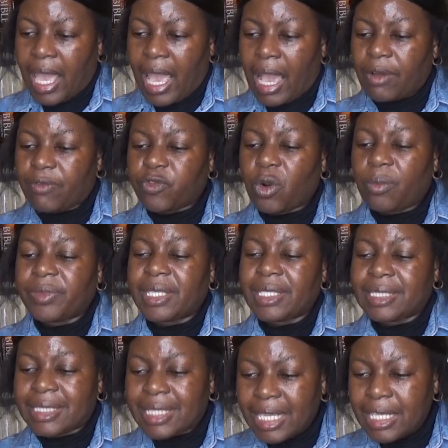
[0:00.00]
and from
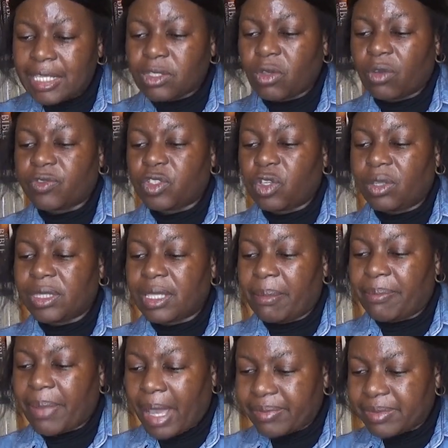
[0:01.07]
the days of John the
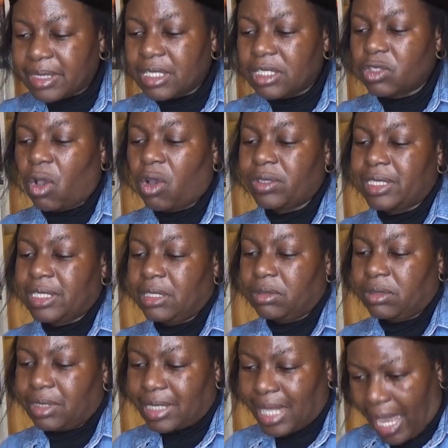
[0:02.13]
Baptist
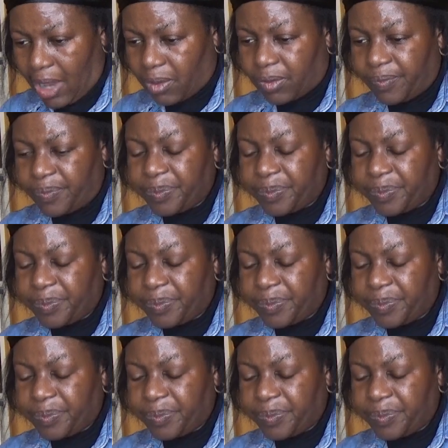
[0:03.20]
until now,